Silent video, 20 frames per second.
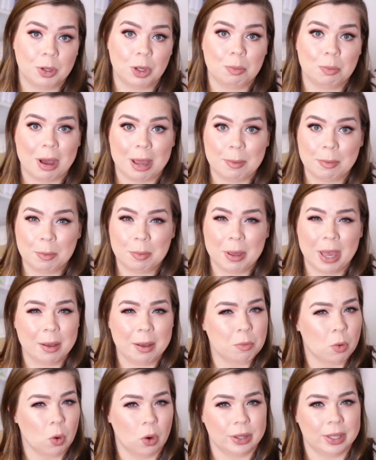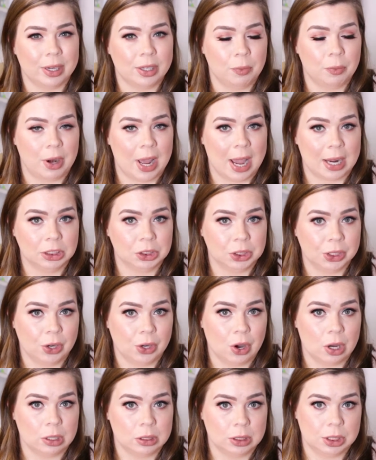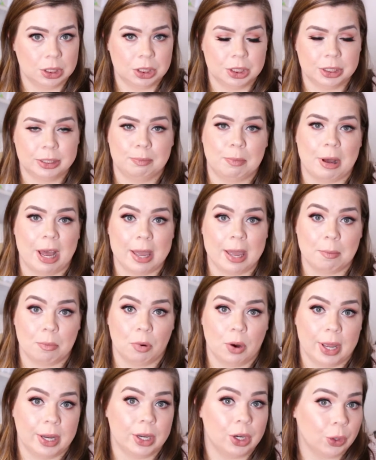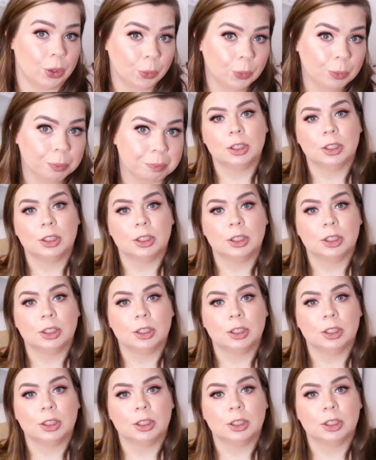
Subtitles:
you might be paying more than it would actually cost to just buy it brand new.